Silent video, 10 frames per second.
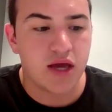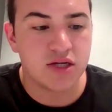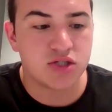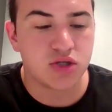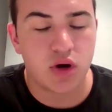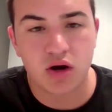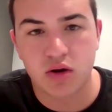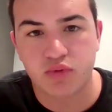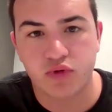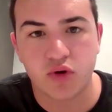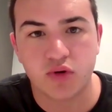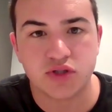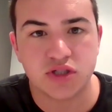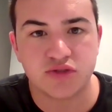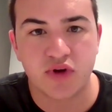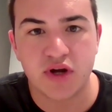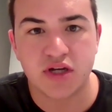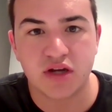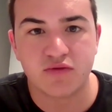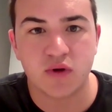And so our approach is very
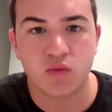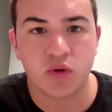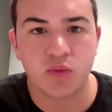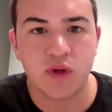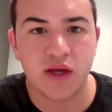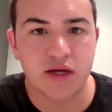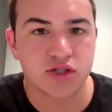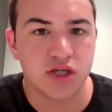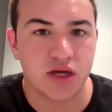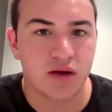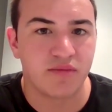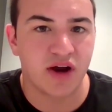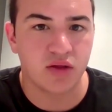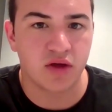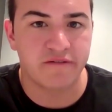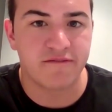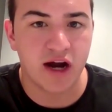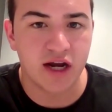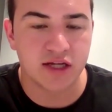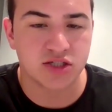different, where we actually combine a lot of
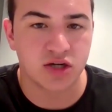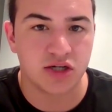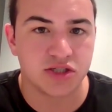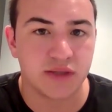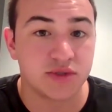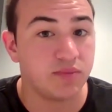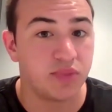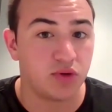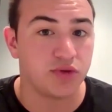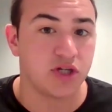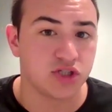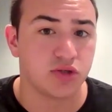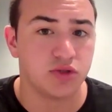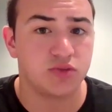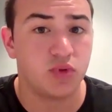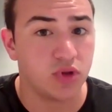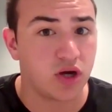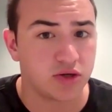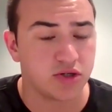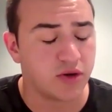finance concepts to build an insurance pool
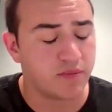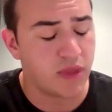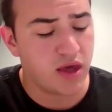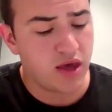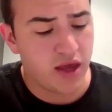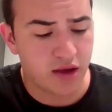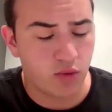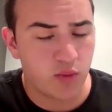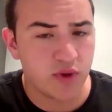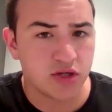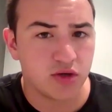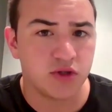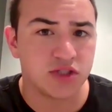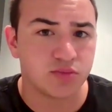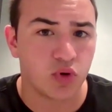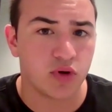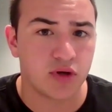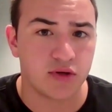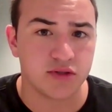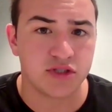long term. And what we do is
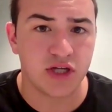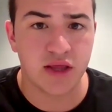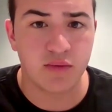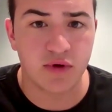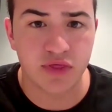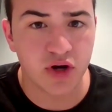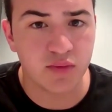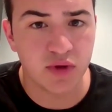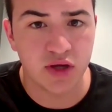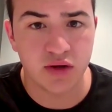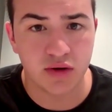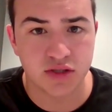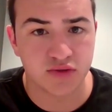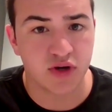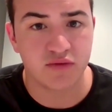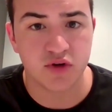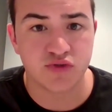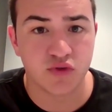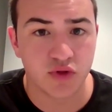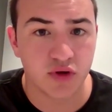protocols say they want $30 million of coverage
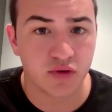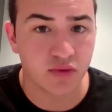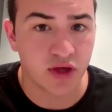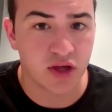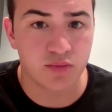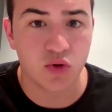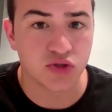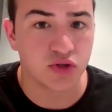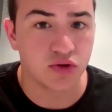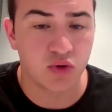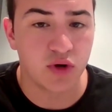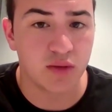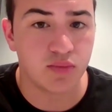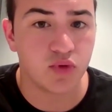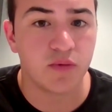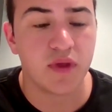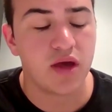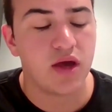for their exposure liquidity pool.